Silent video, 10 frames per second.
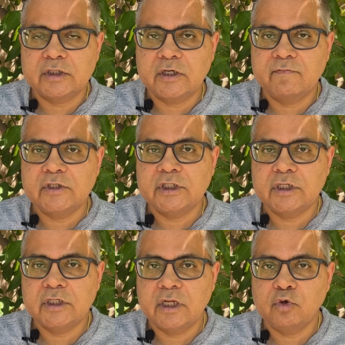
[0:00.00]

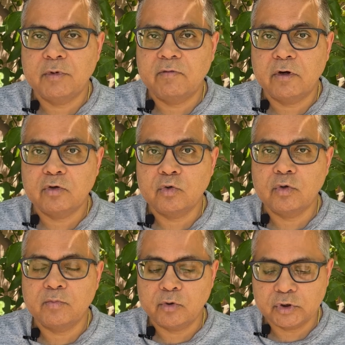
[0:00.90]
sufficient and you may want to do a
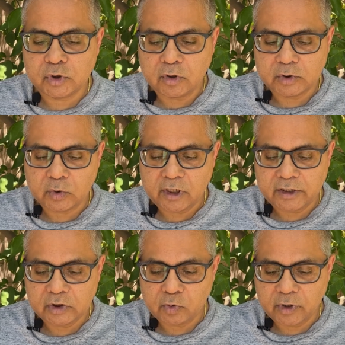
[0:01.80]
postdoc. So
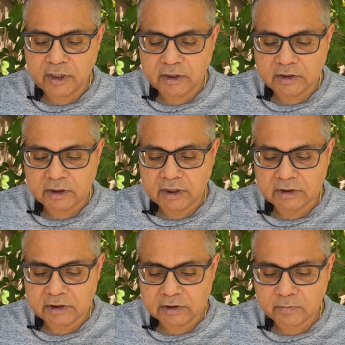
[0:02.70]
let's look at these
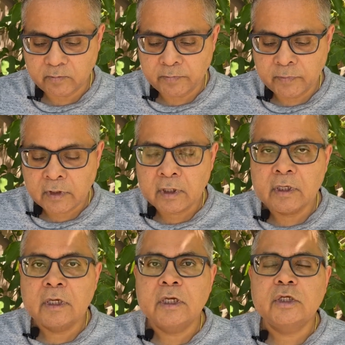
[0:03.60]
cases.
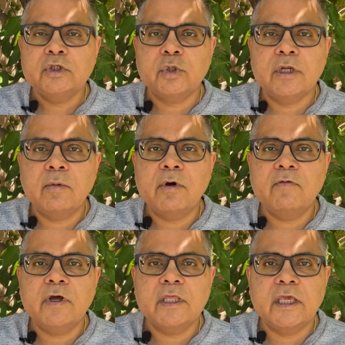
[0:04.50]
So, the number
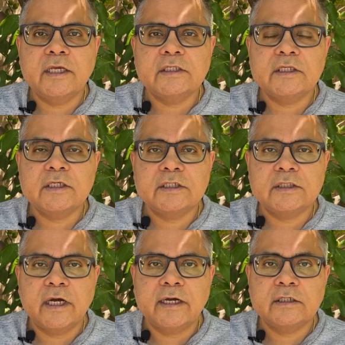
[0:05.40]
one case is
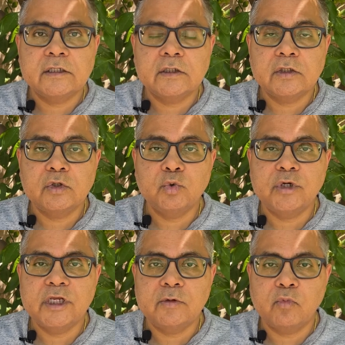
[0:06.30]
that you
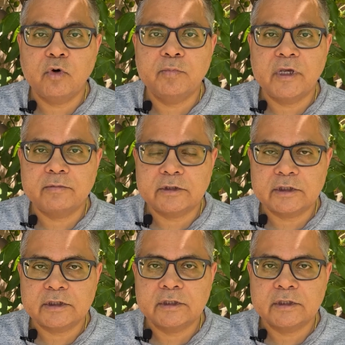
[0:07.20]
need more papers.